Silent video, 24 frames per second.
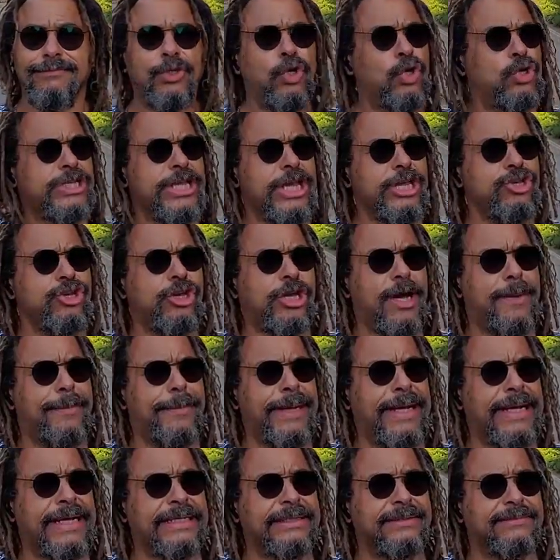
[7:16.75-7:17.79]
Or is that you come
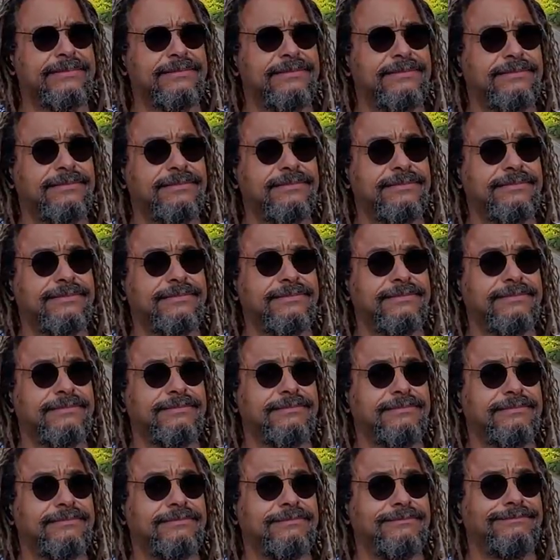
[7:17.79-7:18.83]
back?
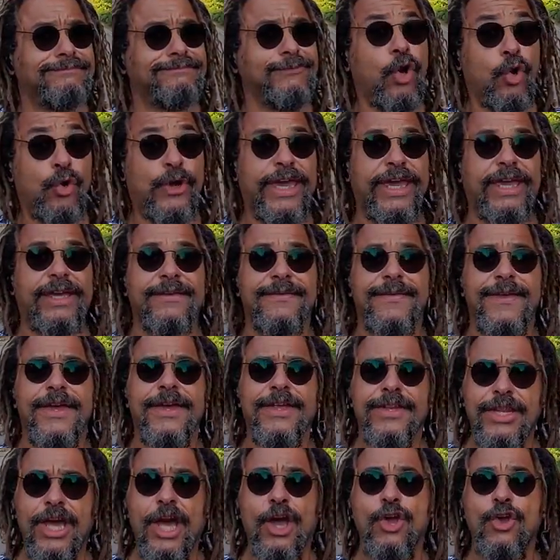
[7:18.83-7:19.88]
Okay,
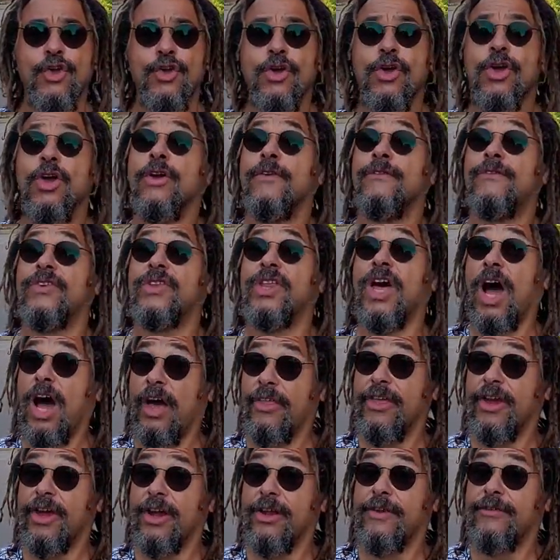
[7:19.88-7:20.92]
now for the
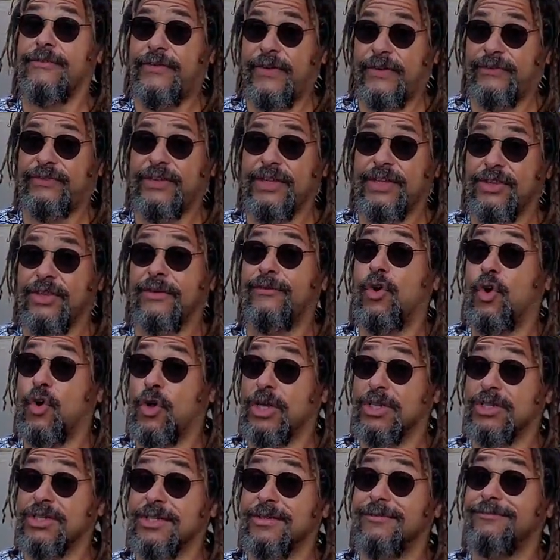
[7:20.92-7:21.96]
other 15th of
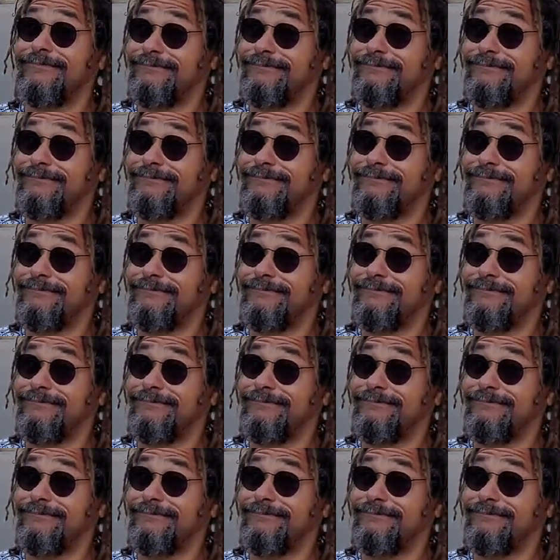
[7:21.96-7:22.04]
August.